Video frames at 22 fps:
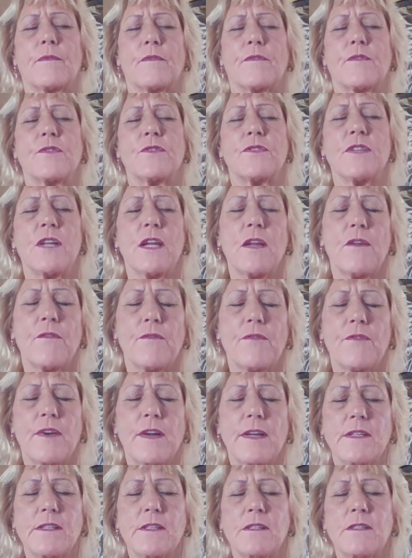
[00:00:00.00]
for St.
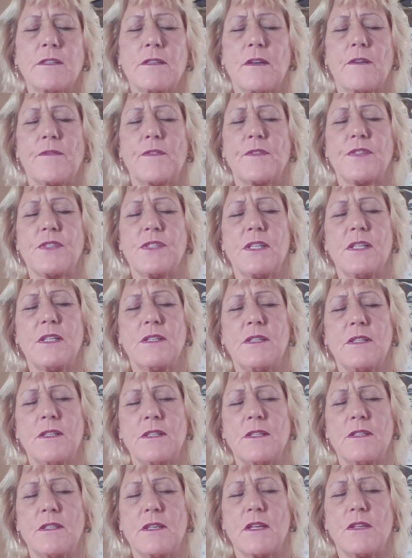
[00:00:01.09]
Francis of
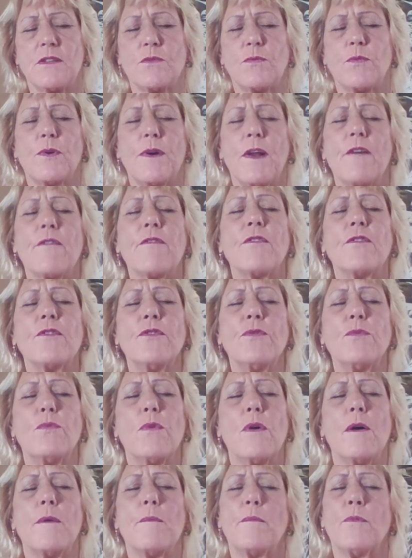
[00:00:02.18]
Assisi says, whatever you
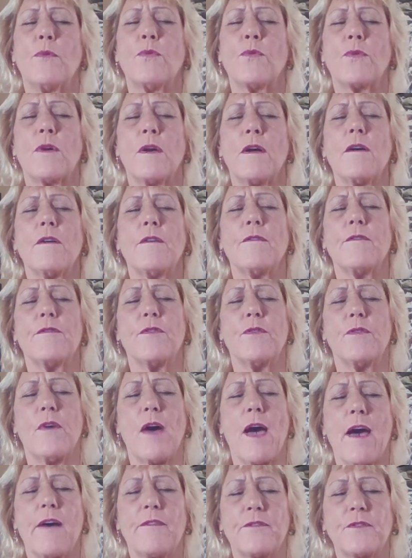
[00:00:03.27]
want more of, you
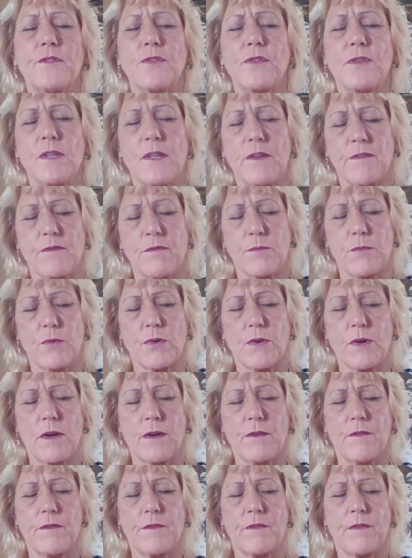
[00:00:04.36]
have to give more
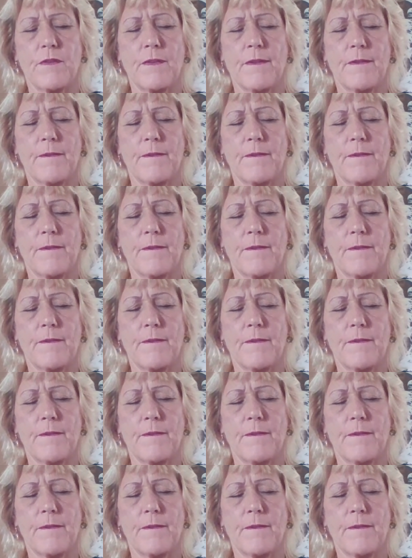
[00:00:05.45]
of.